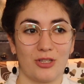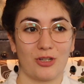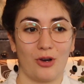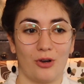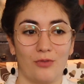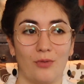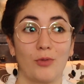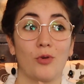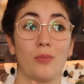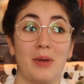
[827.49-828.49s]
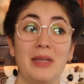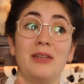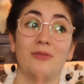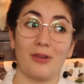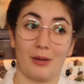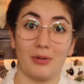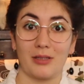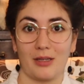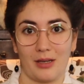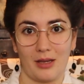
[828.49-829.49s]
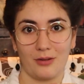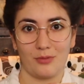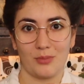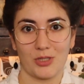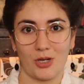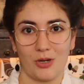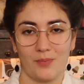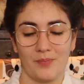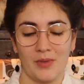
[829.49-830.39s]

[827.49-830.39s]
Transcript: skirt from the remaining fabric that I had from the skirt.